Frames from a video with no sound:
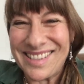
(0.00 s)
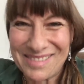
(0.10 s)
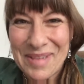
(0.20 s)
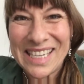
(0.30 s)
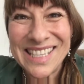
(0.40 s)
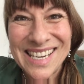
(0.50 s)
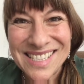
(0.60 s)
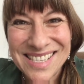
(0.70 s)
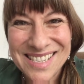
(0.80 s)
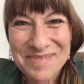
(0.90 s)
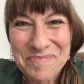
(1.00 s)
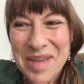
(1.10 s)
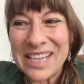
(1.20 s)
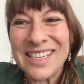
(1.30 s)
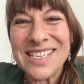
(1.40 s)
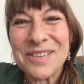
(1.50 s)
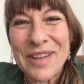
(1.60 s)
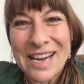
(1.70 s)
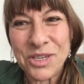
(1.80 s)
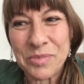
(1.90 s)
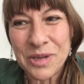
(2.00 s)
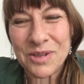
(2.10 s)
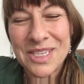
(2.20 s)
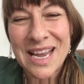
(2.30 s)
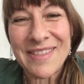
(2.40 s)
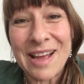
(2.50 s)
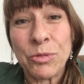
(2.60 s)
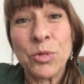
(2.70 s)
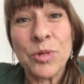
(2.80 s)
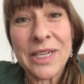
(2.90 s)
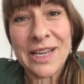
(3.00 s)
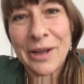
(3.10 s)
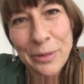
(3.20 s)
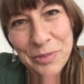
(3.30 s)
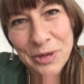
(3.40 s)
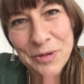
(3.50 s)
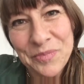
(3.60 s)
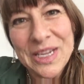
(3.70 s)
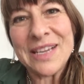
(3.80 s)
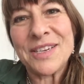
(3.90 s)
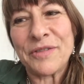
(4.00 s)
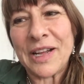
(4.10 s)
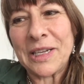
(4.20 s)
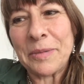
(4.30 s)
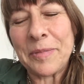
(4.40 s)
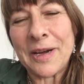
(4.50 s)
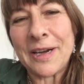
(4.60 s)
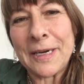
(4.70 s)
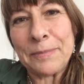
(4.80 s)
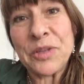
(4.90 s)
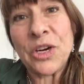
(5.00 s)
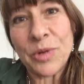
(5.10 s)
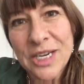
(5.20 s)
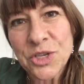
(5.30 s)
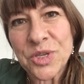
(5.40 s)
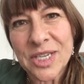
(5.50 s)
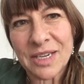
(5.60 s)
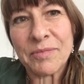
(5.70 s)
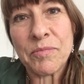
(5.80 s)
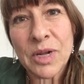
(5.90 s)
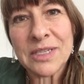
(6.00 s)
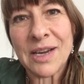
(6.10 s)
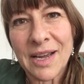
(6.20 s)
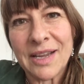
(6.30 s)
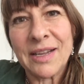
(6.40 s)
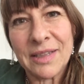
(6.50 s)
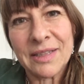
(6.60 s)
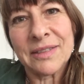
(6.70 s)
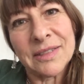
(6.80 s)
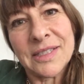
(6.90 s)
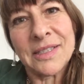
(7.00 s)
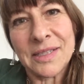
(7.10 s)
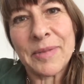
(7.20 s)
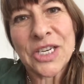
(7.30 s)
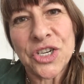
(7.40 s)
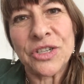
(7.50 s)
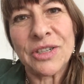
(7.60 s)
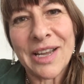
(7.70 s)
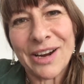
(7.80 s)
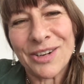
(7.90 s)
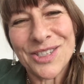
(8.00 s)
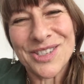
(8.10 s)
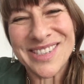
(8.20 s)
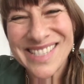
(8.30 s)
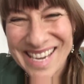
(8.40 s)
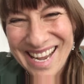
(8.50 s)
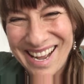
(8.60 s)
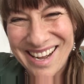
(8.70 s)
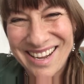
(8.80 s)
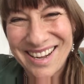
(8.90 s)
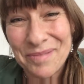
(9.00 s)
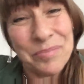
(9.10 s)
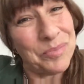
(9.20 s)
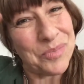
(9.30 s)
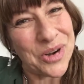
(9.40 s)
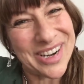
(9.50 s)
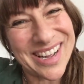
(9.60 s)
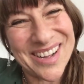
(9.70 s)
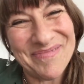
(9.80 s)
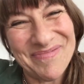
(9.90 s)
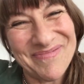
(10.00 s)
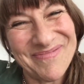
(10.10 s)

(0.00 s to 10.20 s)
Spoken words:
Make lists of attributes, and that will really help you develop, interesting multi-dimensional characters. More to come.